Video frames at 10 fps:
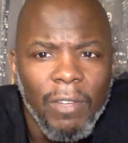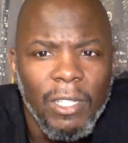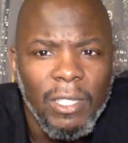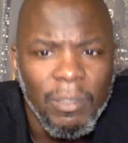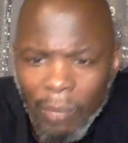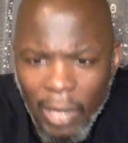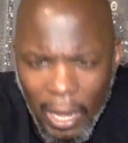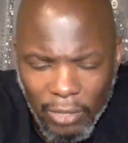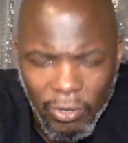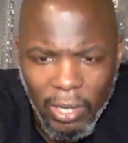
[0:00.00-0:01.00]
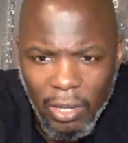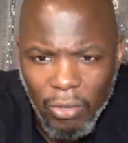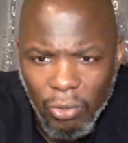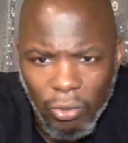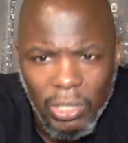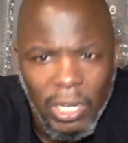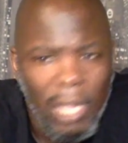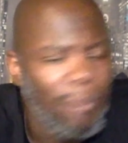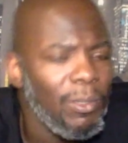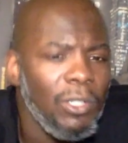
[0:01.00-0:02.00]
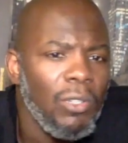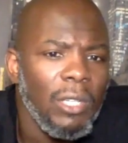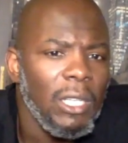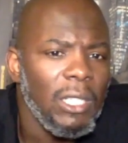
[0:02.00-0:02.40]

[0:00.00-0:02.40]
Because I try to go through a chat, but you're